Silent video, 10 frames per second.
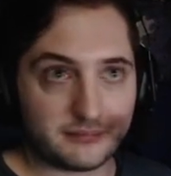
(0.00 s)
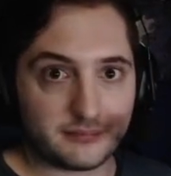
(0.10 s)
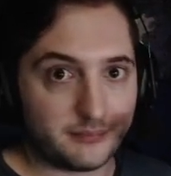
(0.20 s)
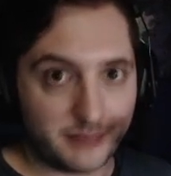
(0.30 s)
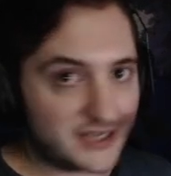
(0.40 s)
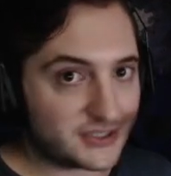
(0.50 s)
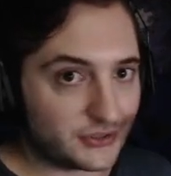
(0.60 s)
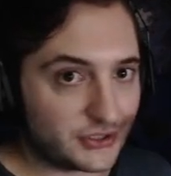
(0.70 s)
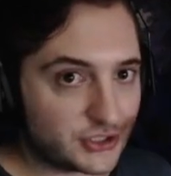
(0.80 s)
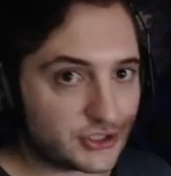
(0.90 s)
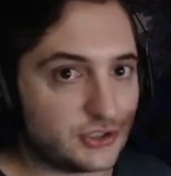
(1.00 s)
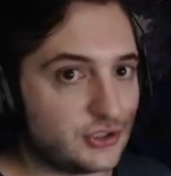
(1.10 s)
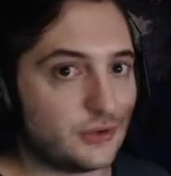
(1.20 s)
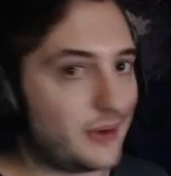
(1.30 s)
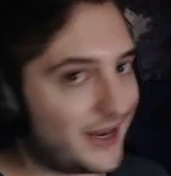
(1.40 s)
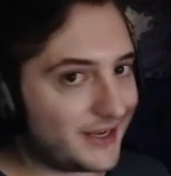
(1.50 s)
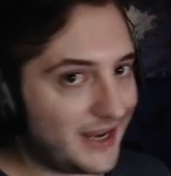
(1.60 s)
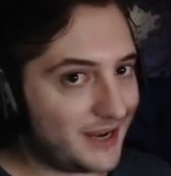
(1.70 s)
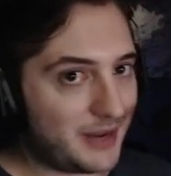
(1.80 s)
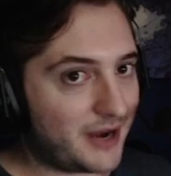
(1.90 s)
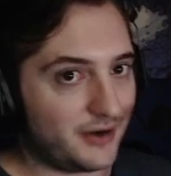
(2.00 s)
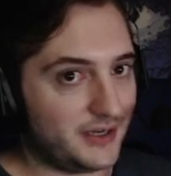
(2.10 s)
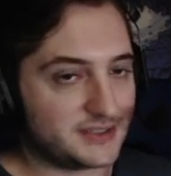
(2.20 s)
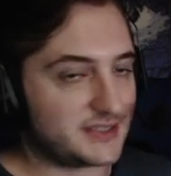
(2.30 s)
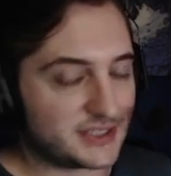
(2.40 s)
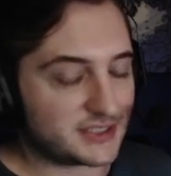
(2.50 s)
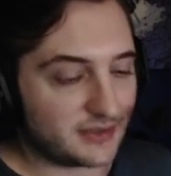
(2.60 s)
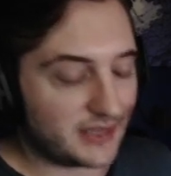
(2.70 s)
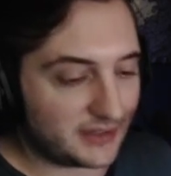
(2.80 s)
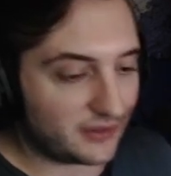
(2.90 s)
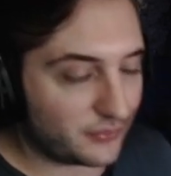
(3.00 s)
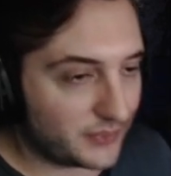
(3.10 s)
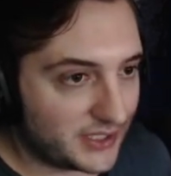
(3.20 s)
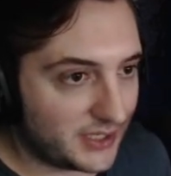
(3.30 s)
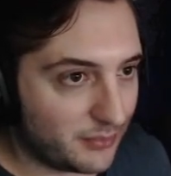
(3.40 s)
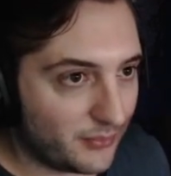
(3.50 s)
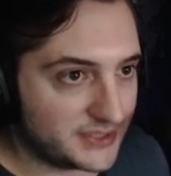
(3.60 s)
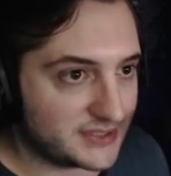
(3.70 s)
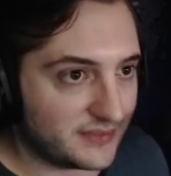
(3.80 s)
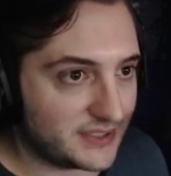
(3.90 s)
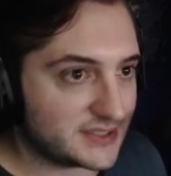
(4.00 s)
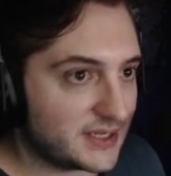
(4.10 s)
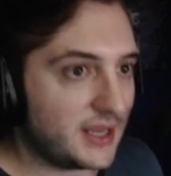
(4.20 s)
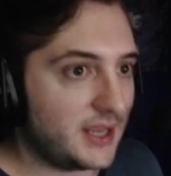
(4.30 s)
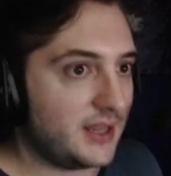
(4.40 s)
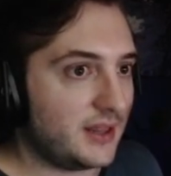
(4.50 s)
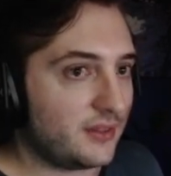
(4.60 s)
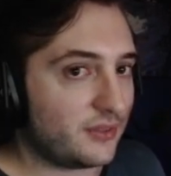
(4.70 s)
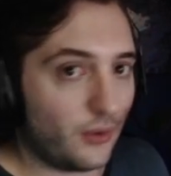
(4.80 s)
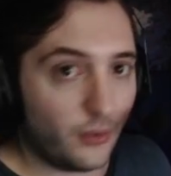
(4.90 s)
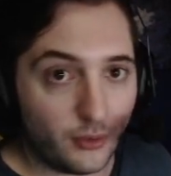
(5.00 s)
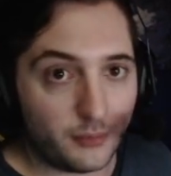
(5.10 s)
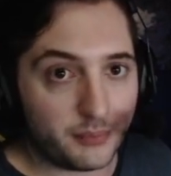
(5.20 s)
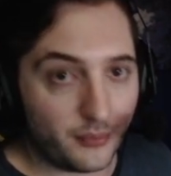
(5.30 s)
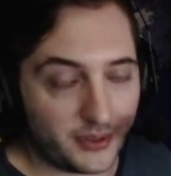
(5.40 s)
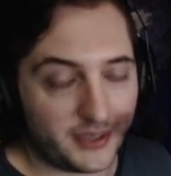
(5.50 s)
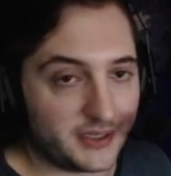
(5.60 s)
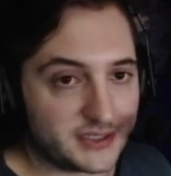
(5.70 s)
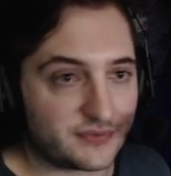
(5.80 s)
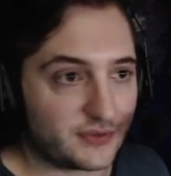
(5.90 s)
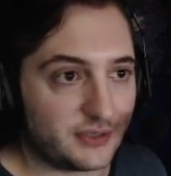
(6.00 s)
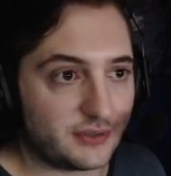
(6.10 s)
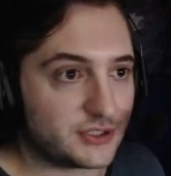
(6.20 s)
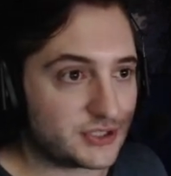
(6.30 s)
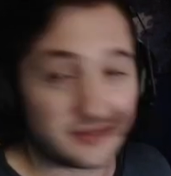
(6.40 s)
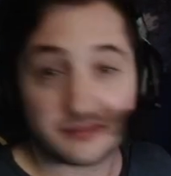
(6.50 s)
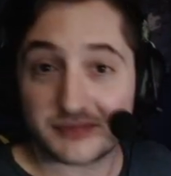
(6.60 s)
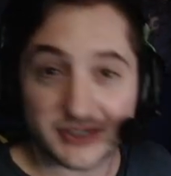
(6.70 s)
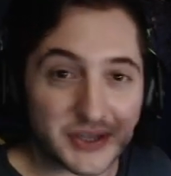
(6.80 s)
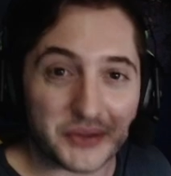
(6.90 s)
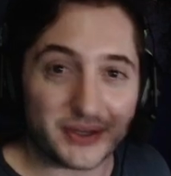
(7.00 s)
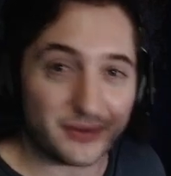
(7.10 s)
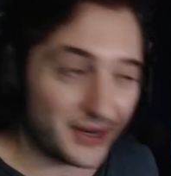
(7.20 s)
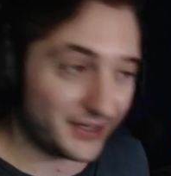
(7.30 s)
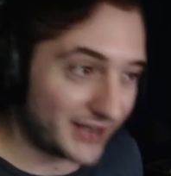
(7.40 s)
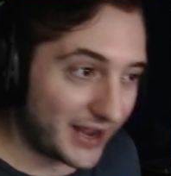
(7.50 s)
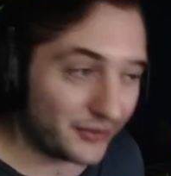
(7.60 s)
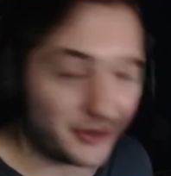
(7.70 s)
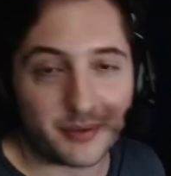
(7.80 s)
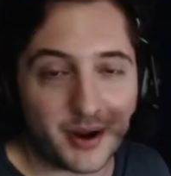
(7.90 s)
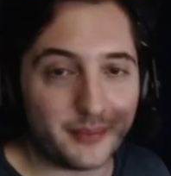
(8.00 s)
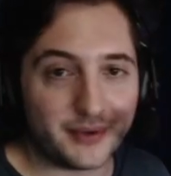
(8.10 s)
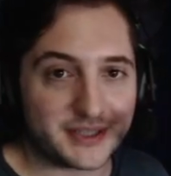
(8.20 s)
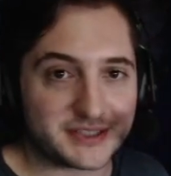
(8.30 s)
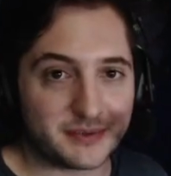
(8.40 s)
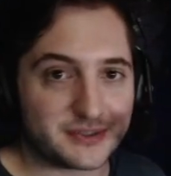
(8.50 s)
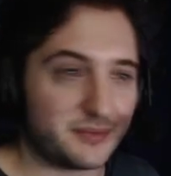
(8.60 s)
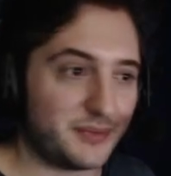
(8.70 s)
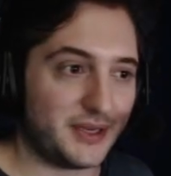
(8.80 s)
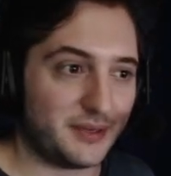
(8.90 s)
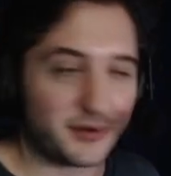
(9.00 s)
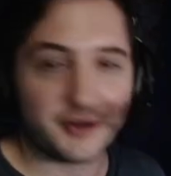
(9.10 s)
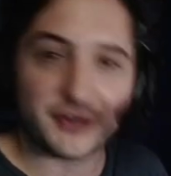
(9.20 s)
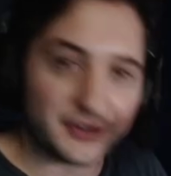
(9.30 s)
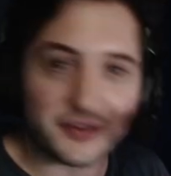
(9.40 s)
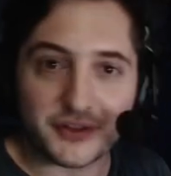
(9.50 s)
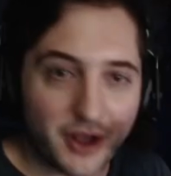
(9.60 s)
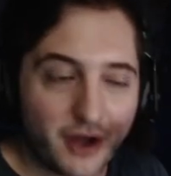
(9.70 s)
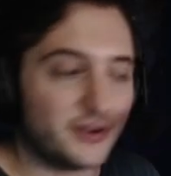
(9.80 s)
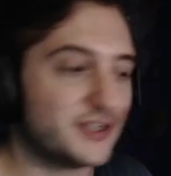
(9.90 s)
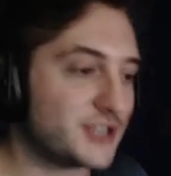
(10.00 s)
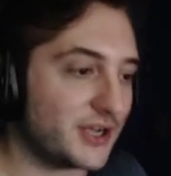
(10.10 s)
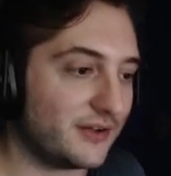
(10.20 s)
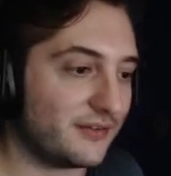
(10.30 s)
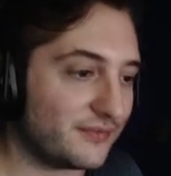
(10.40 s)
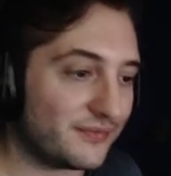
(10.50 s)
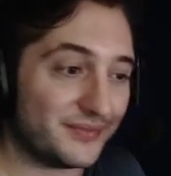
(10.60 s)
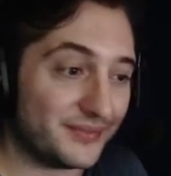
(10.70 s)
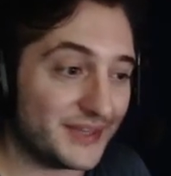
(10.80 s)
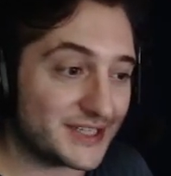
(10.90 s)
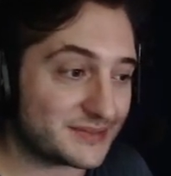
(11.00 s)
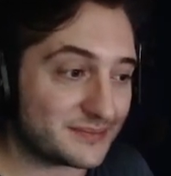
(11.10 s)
basically just do endgame areas. That's like the 3 key points of this. The whole point is for you to just slowly grind it out, and you're probably not supposed to be privy to the knowledge of this